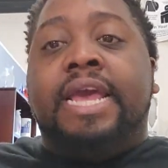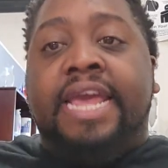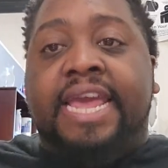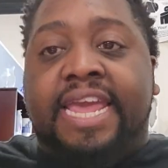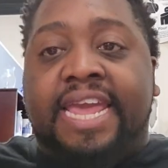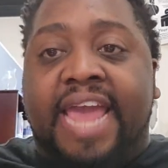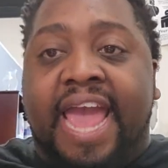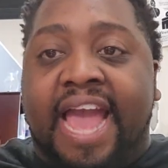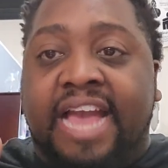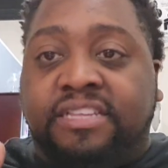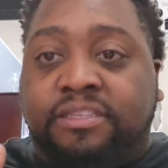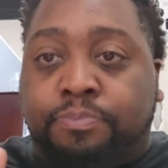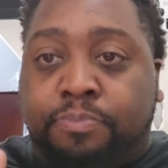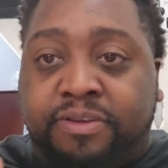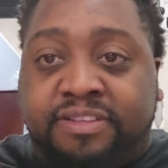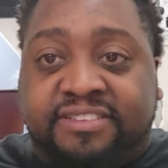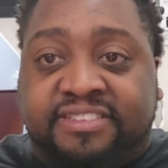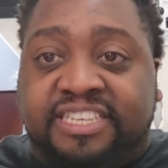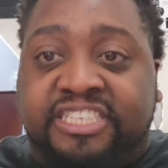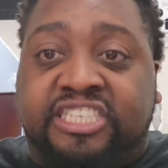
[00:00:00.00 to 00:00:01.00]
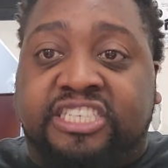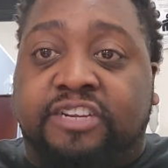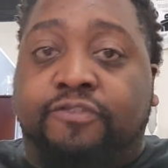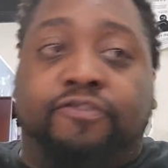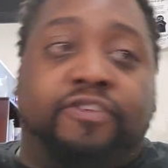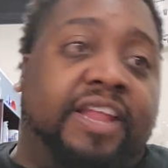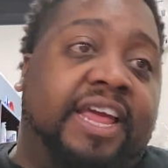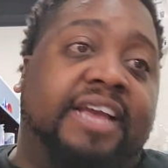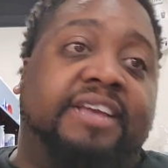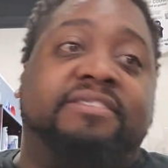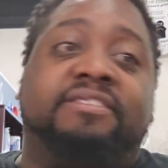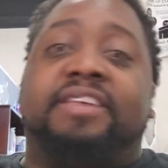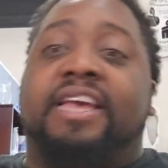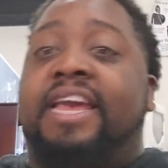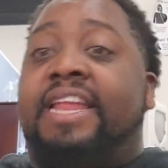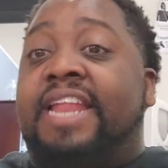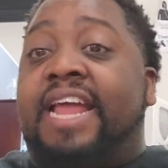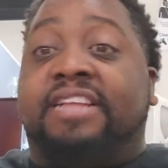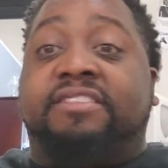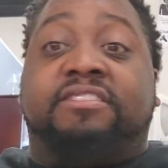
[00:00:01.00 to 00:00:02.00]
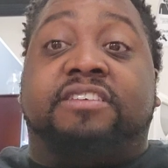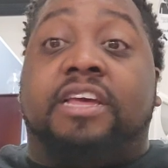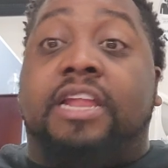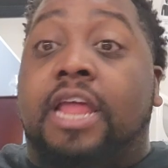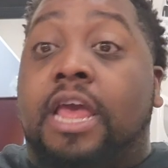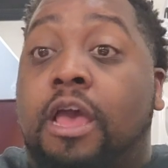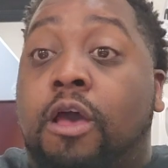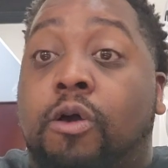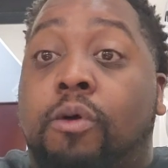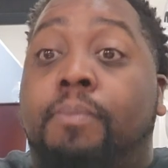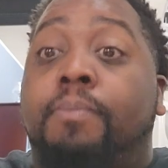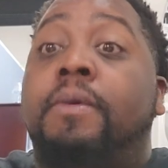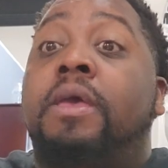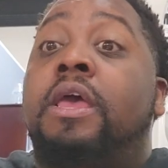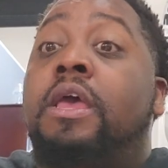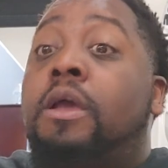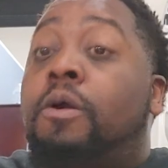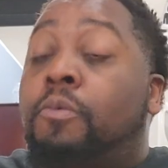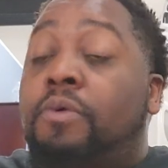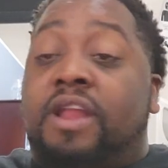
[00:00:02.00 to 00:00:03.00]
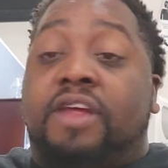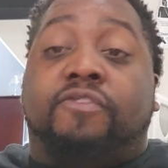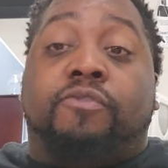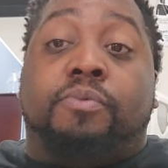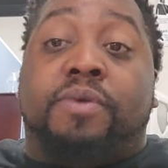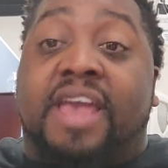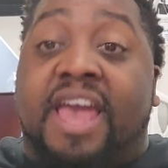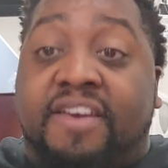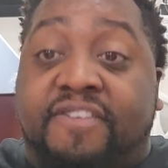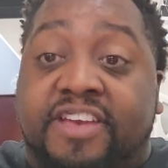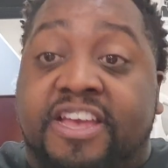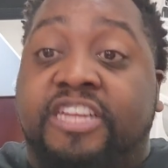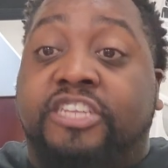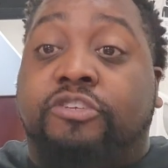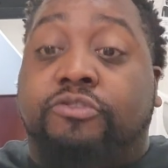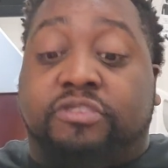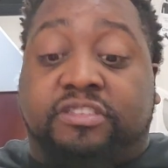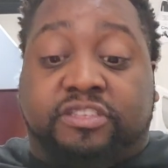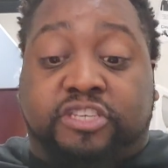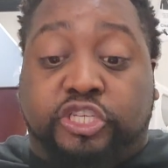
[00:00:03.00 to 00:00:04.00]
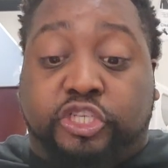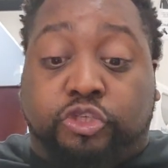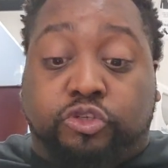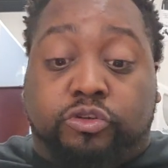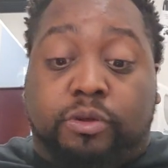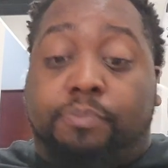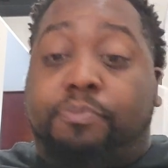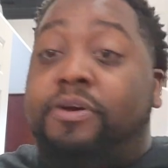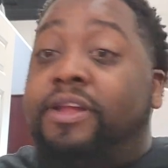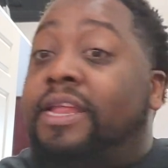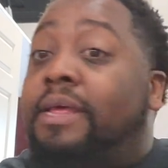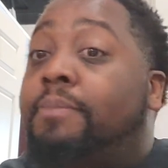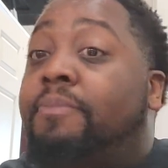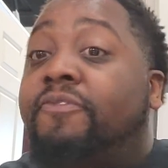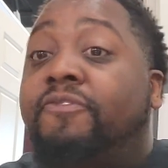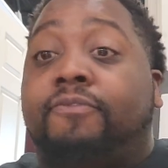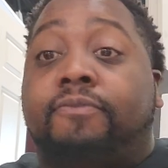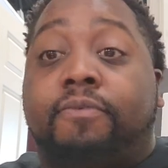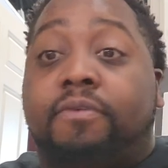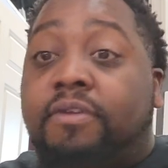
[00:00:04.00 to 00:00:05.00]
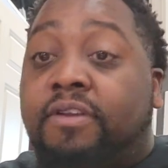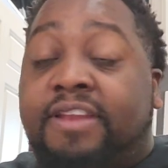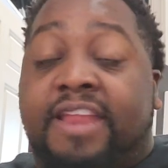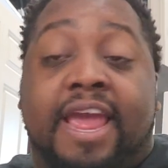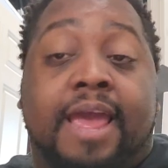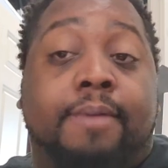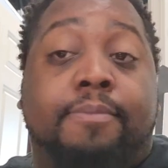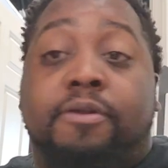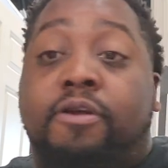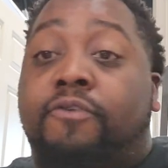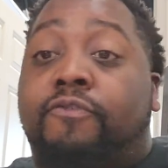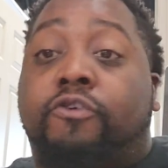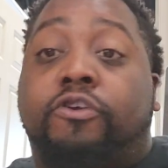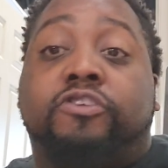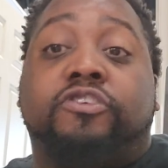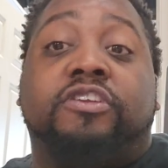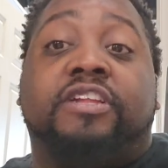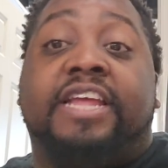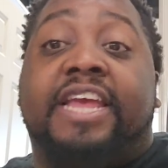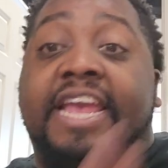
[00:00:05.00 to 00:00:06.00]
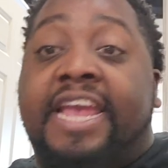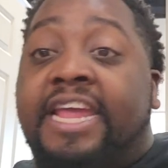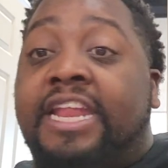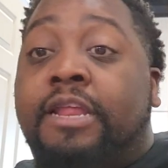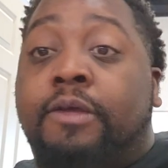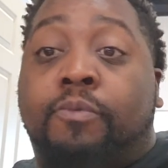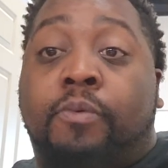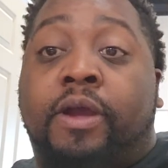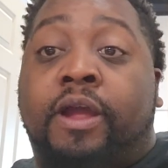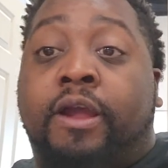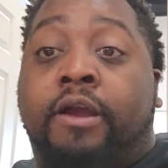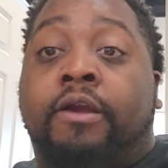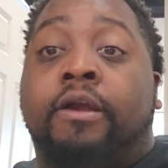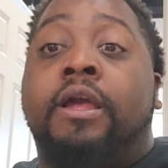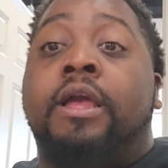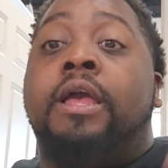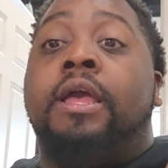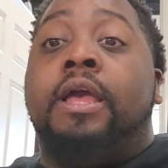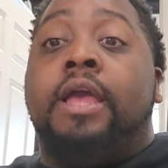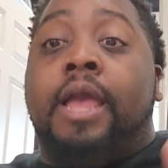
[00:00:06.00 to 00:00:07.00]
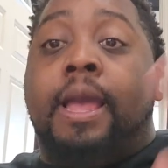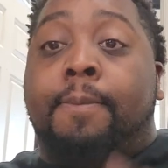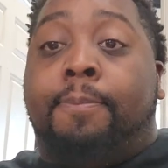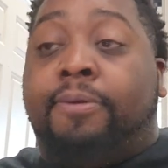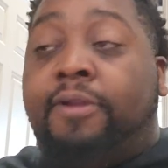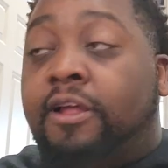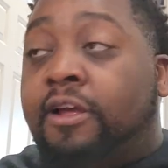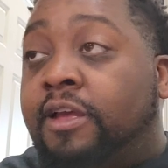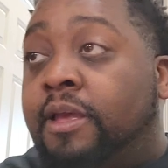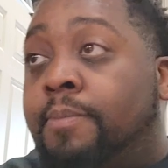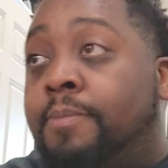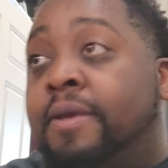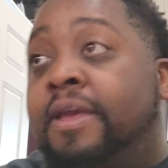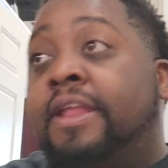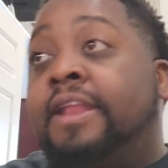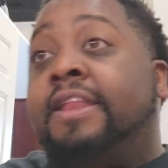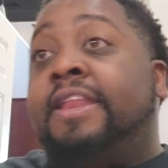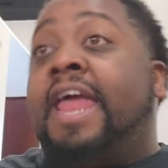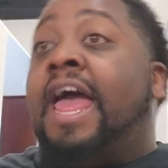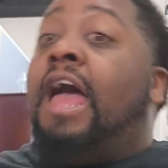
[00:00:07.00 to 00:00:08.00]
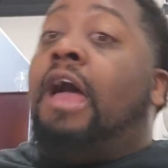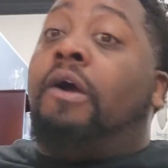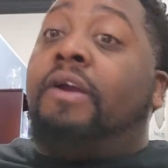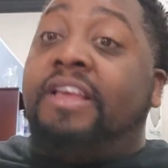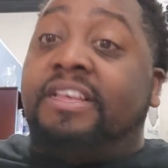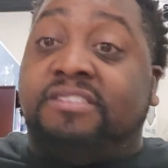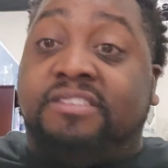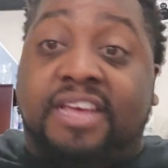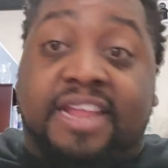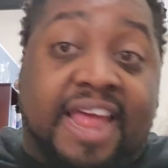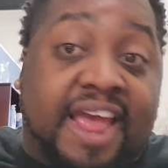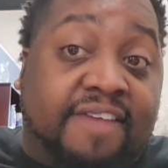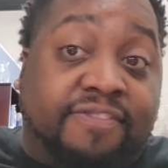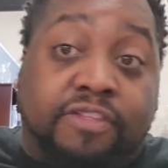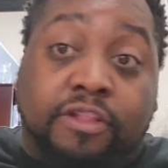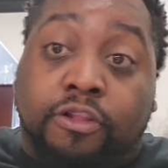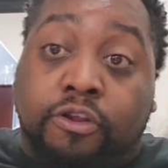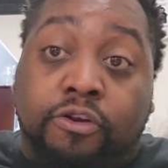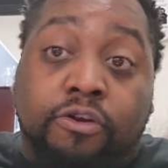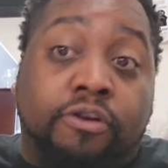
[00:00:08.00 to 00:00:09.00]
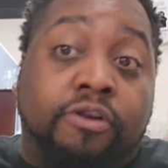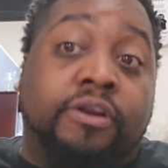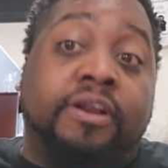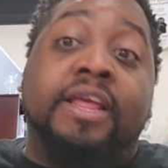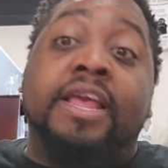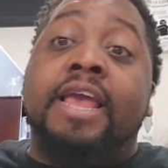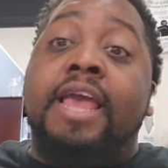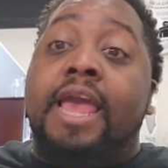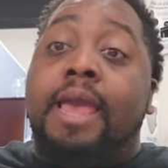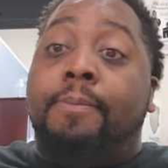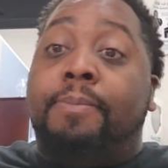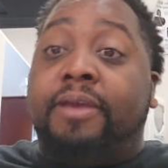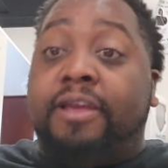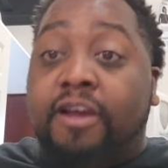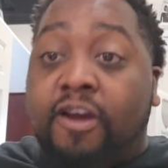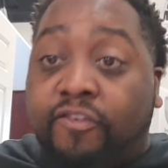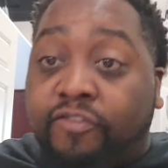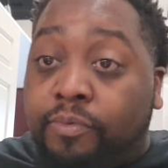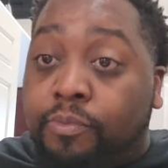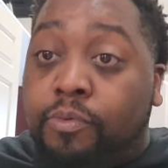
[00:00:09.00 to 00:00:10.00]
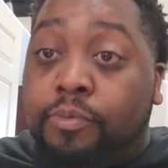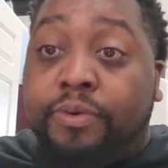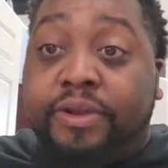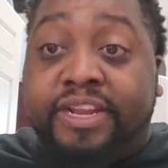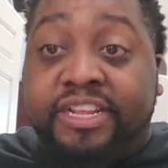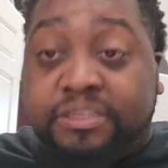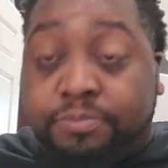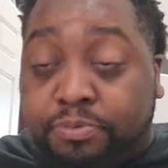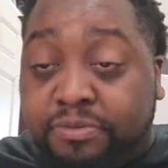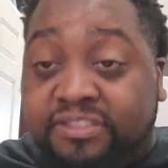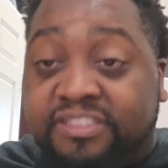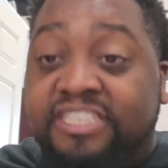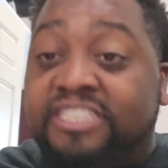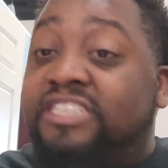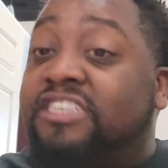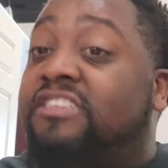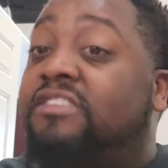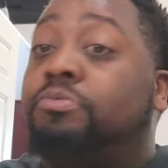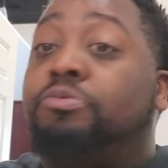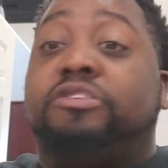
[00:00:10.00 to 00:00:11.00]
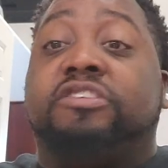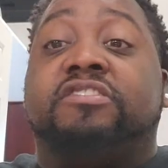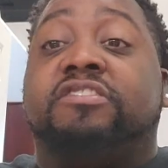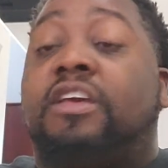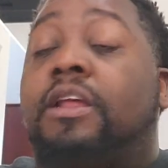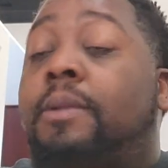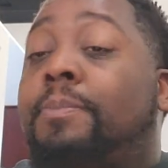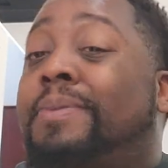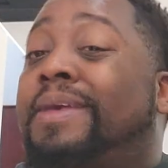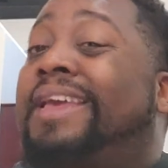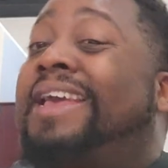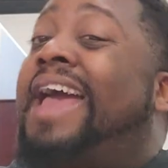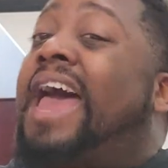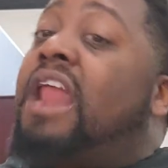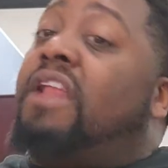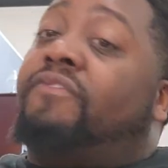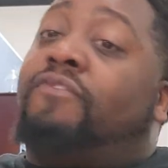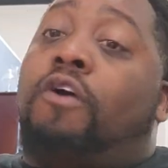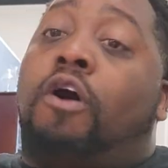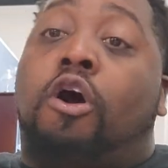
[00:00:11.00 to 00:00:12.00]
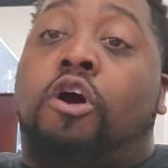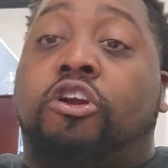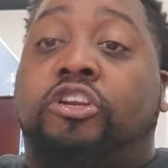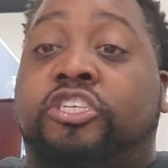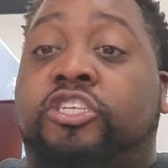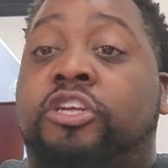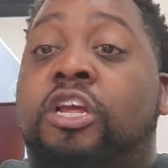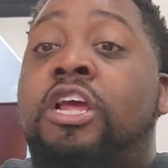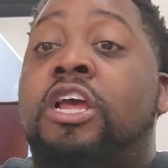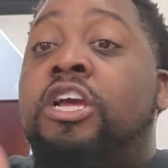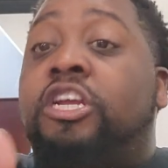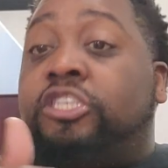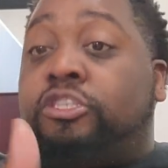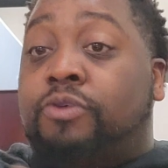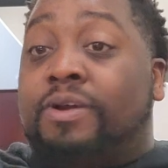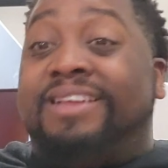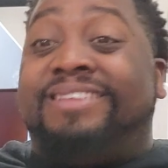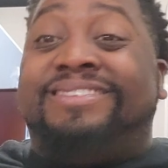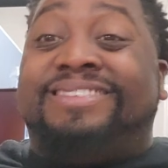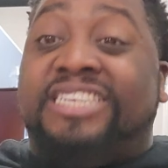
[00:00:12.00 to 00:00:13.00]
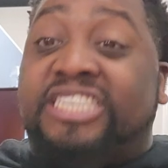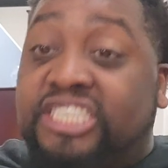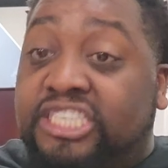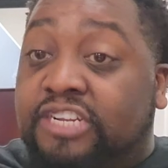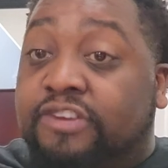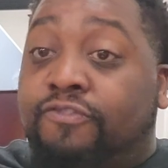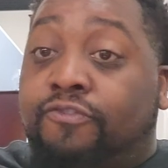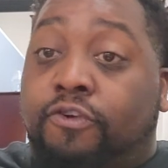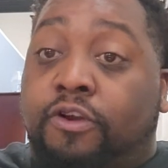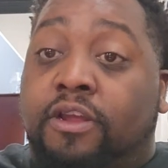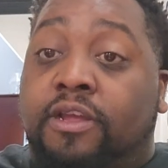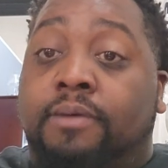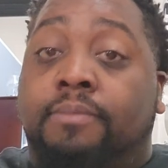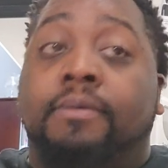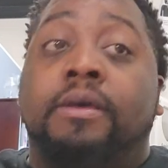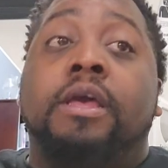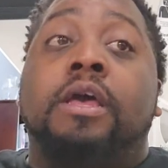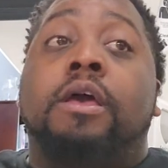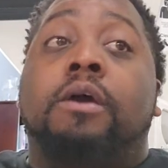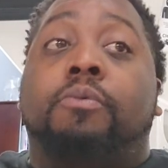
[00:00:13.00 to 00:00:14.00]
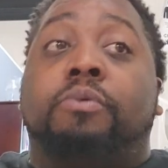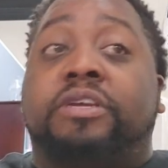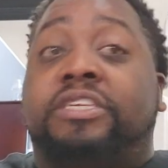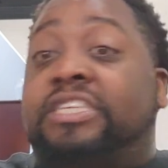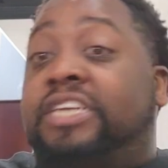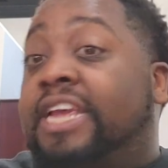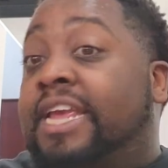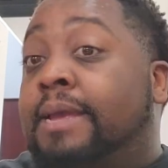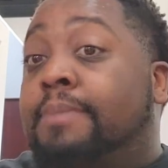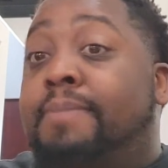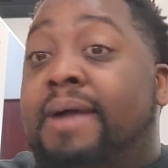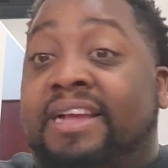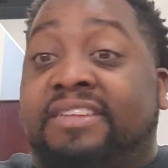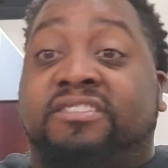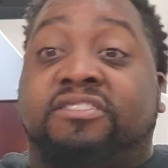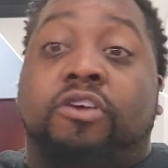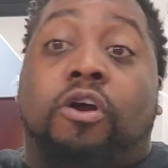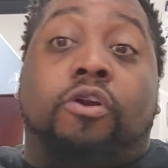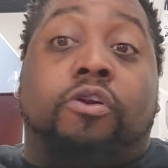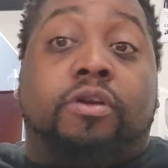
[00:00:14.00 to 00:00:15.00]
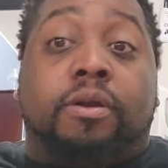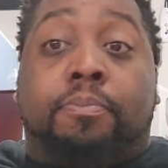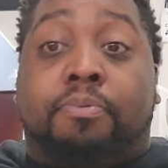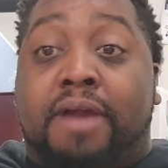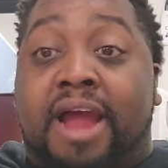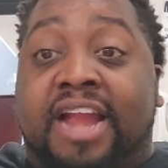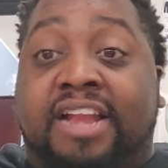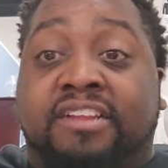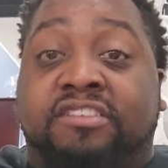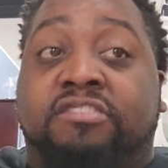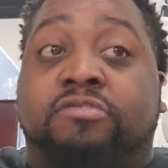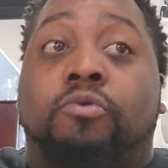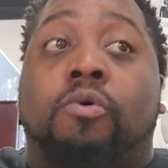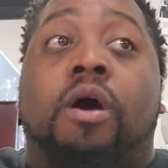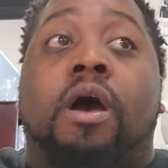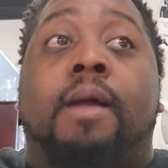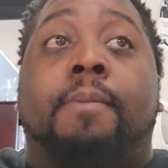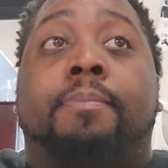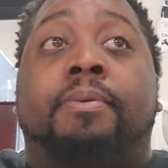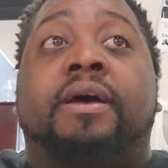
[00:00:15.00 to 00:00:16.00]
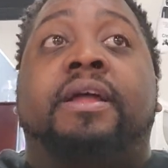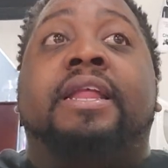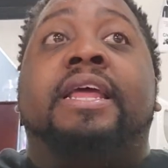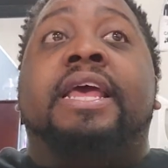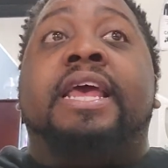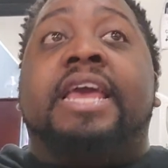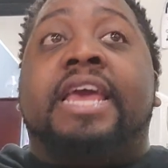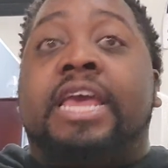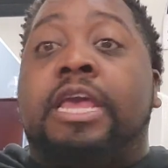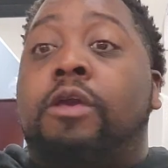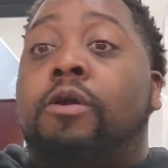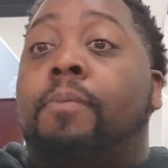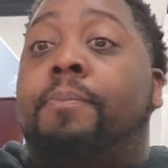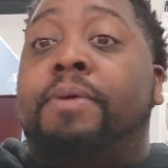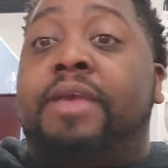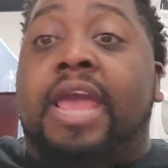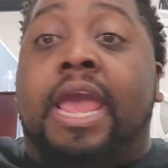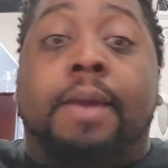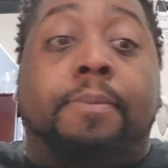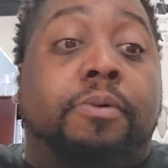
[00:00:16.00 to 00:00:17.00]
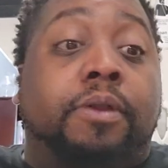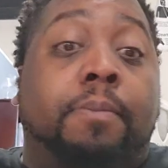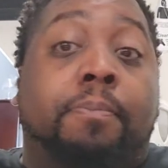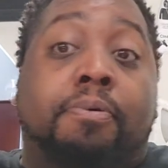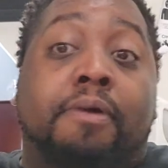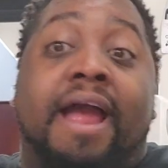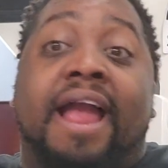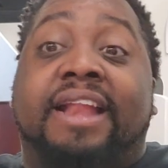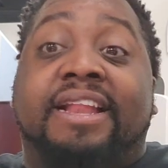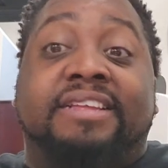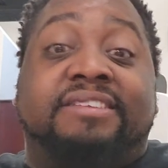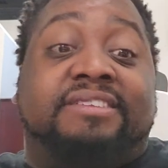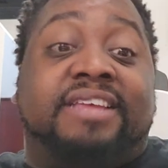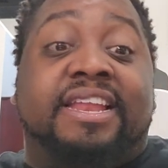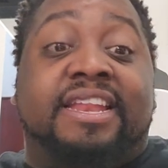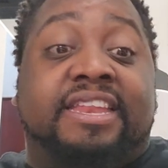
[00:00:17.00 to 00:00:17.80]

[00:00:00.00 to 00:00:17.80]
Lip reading: he has position flex, and that's going to help whenever we have injuries, because you can put him damn near virtually anywhere and plug him in. Now he's going to have to learn and be comfortable with these positions, which is going to be kind of a hard transition for him, which he might start on a practice squad, but he'll be able to practice